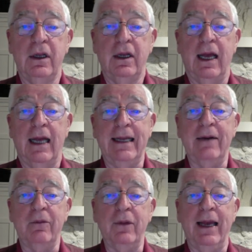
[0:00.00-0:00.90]
And
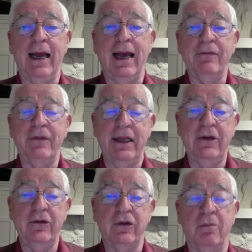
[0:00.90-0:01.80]
yet we have
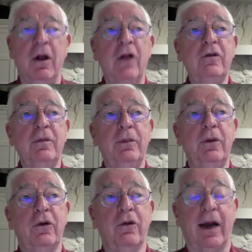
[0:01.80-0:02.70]
these multiple
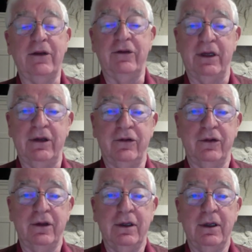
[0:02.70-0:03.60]
crises.
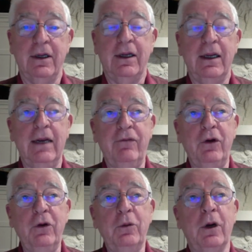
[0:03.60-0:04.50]
If
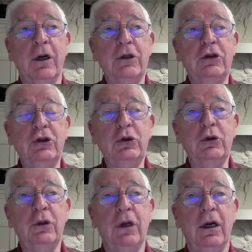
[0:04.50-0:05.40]
you were
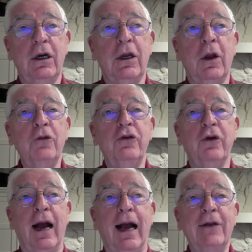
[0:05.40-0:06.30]
to close
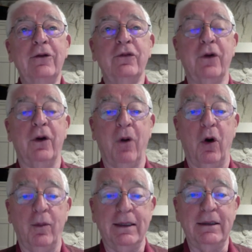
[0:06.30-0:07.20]
your eyes for a
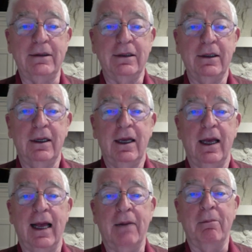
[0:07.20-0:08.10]
moment
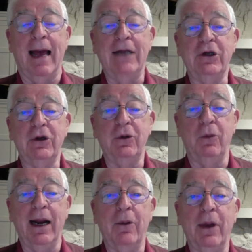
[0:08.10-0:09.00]
and imagine
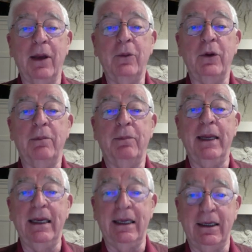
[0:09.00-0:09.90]
where we would
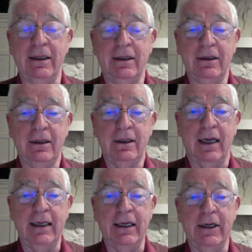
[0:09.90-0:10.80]
be a
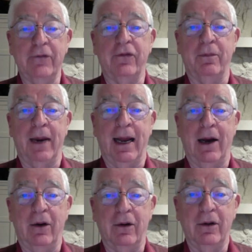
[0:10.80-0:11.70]
year from now,